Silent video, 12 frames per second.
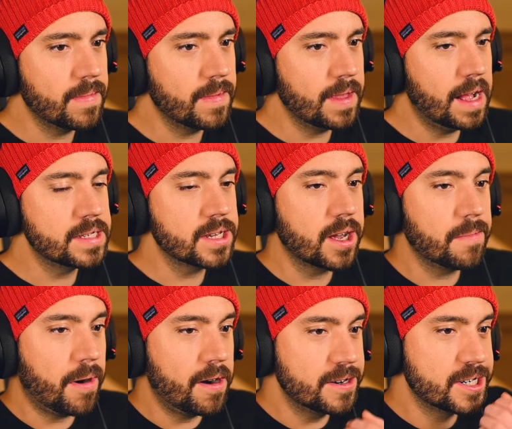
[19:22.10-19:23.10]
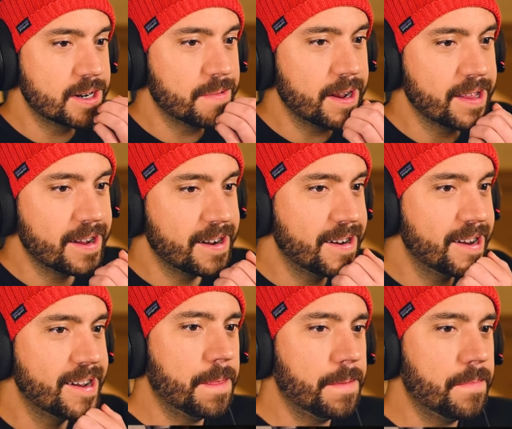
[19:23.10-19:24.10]
That's a good partnership right there.
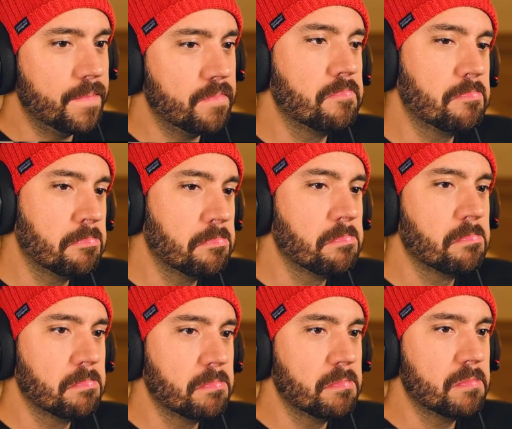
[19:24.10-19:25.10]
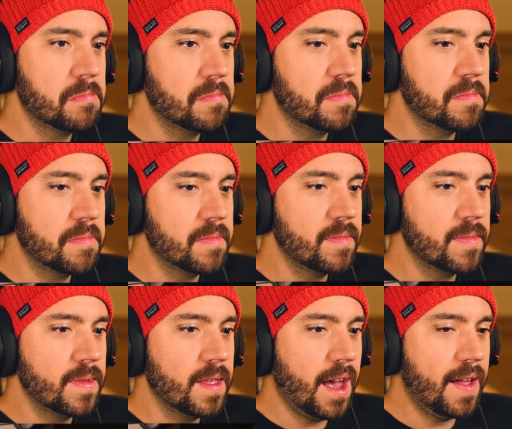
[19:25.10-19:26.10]
Like a pine tree's
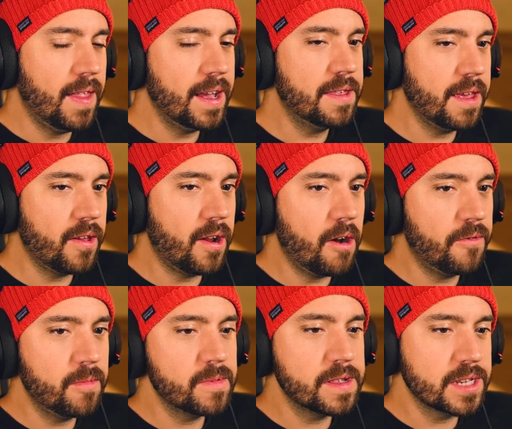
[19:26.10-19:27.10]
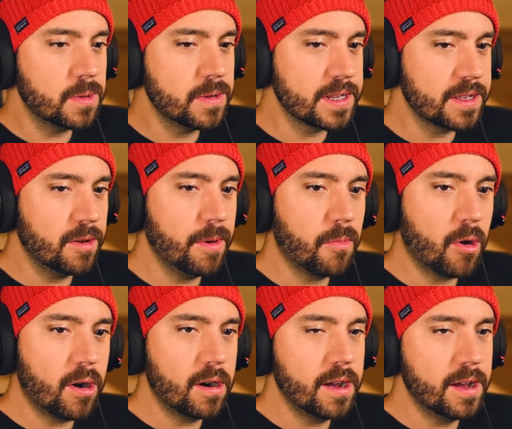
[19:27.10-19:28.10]
line. I liked the other outfit, but this one's a little bit
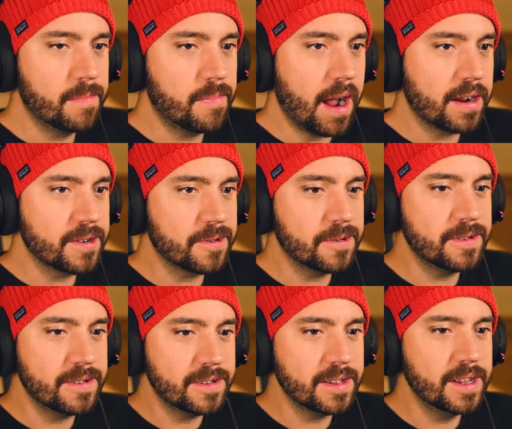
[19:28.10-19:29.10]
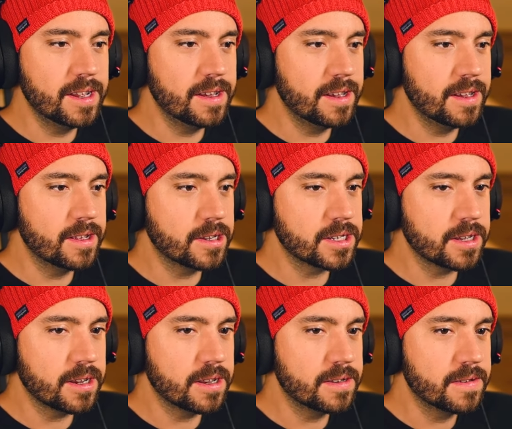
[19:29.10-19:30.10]
more practical. He looks good.